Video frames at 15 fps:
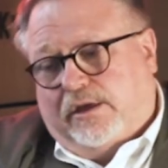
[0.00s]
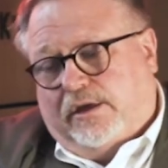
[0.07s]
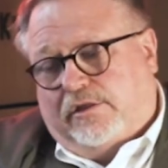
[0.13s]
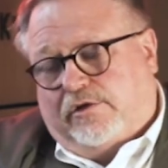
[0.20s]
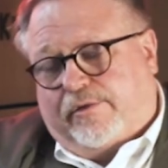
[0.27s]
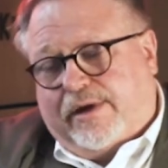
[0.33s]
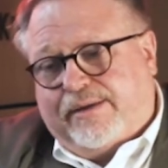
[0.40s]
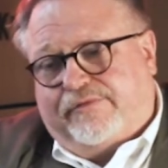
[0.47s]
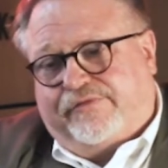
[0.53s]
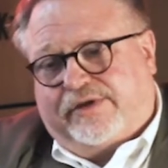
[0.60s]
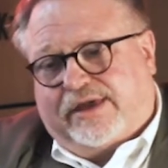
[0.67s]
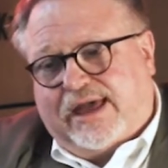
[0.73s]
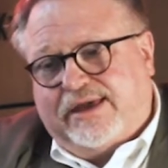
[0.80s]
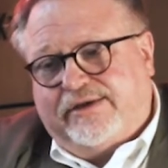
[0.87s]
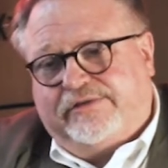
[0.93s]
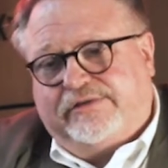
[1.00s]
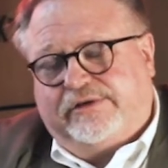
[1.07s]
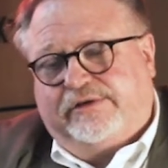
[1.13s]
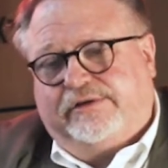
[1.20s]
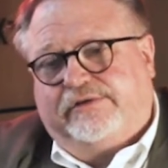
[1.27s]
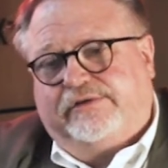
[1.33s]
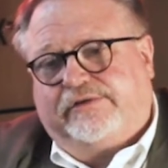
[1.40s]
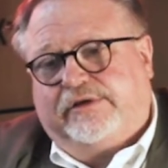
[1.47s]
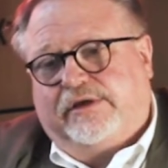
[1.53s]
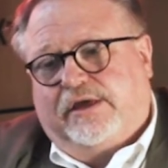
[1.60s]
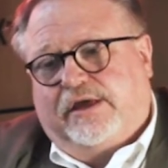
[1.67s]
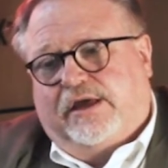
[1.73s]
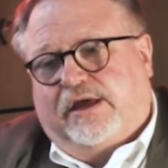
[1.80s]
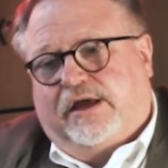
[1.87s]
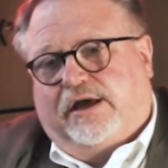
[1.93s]
The ramifications
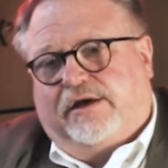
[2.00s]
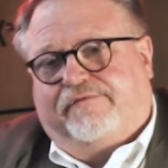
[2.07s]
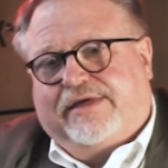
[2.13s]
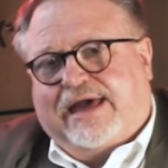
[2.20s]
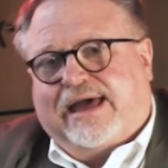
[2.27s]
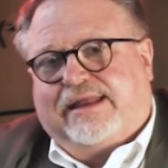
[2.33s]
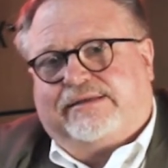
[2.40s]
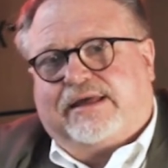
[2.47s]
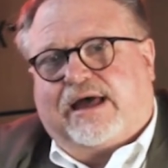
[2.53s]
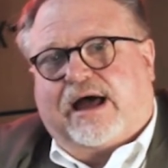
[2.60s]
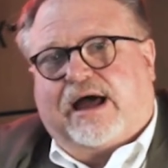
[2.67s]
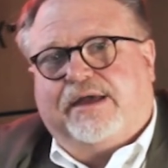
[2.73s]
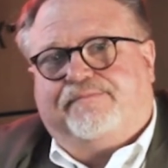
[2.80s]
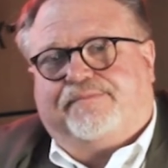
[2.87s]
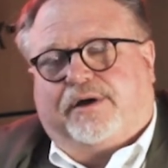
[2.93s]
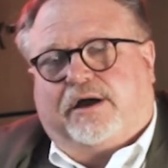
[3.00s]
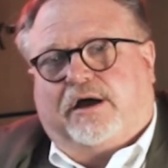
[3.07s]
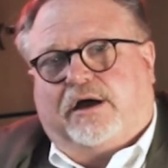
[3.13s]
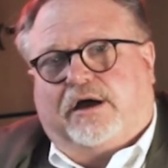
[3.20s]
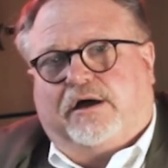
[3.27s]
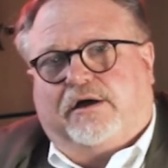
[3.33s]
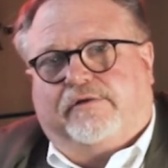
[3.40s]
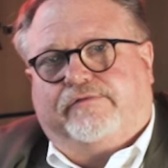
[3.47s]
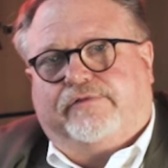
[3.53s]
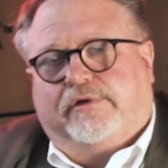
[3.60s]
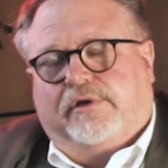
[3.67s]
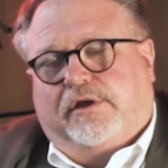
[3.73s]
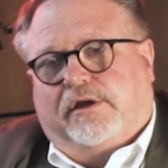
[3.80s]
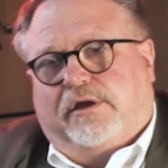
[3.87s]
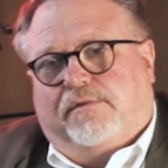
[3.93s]
of that type of
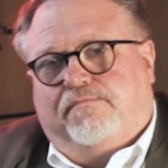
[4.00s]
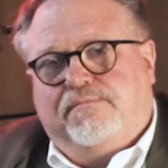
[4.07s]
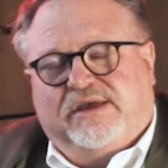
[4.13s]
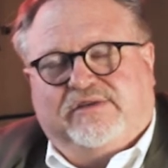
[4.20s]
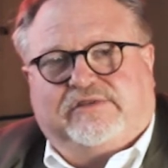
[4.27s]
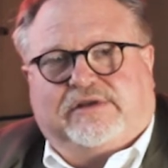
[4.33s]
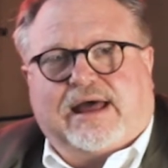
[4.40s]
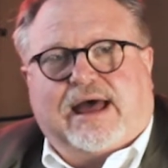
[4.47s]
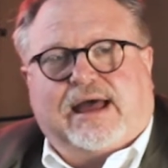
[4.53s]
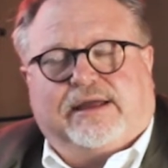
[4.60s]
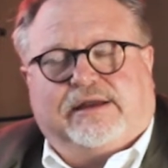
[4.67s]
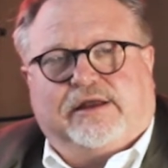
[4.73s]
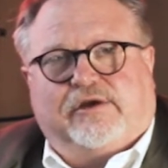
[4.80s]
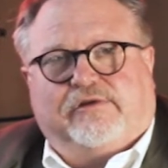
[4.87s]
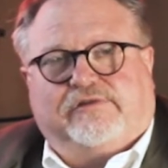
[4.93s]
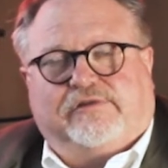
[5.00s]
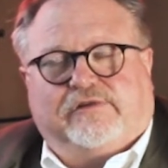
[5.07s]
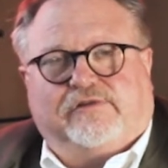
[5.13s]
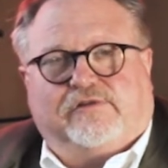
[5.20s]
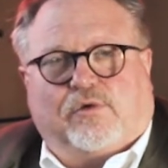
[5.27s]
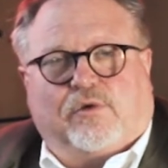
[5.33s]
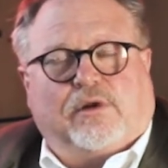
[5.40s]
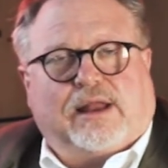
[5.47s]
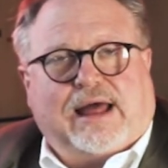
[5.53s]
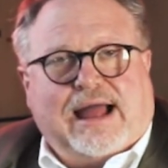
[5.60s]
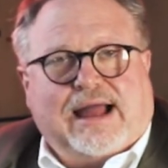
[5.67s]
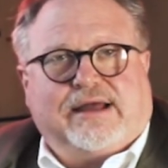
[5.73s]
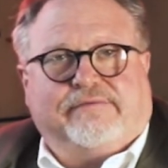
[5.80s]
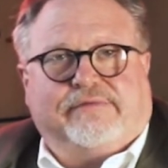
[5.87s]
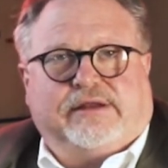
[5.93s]
misdiagnosis or
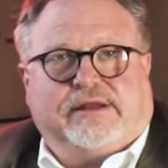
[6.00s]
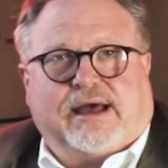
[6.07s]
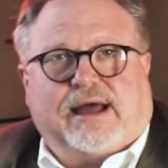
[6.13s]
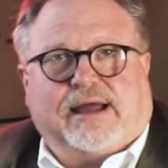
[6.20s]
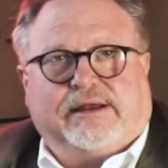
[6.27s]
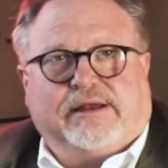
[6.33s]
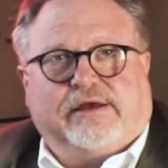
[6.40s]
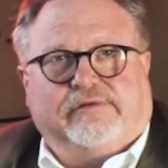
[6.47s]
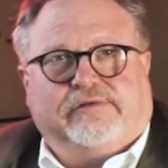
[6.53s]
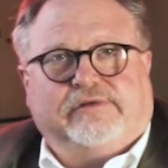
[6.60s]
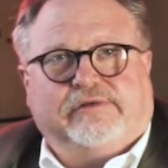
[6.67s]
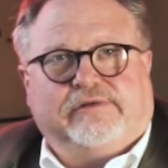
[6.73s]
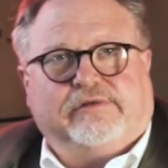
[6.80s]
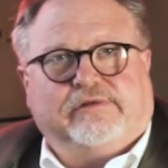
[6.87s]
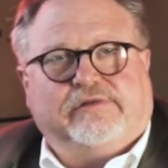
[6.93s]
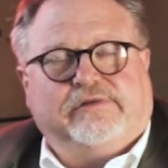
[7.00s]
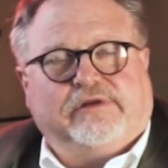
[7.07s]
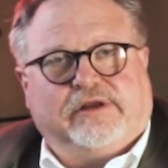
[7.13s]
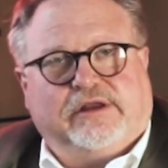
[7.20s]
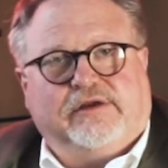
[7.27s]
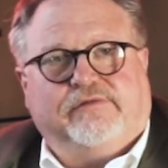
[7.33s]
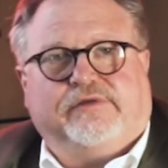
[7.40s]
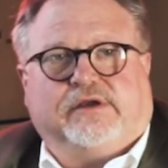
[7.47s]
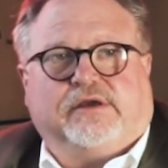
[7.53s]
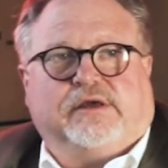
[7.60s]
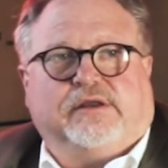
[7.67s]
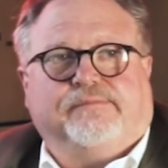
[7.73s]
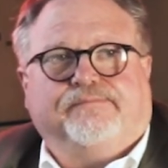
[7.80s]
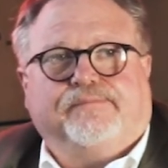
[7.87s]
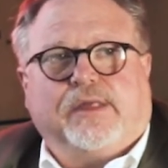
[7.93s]
lack of a diagnosis are significant.